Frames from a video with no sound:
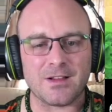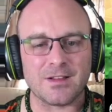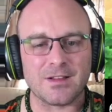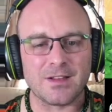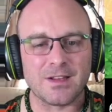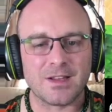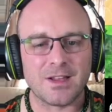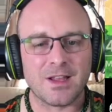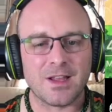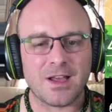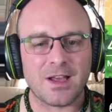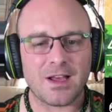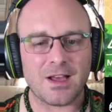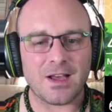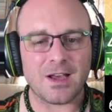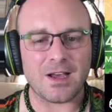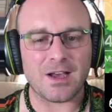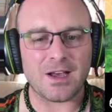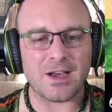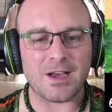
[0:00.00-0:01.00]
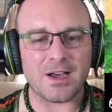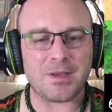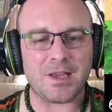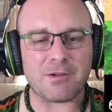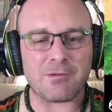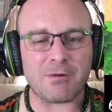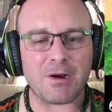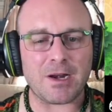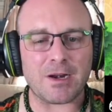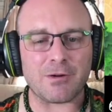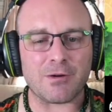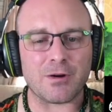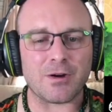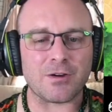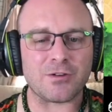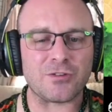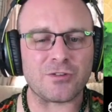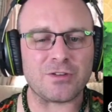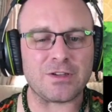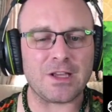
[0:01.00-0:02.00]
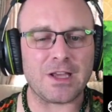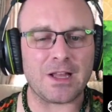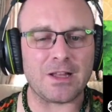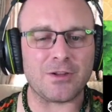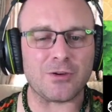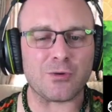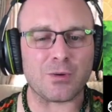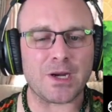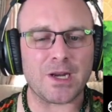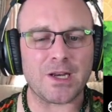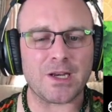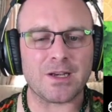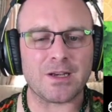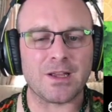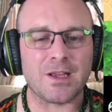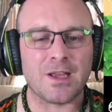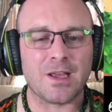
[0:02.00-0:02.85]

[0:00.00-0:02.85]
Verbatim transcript: Uh, pink, red, orange, yellow, green,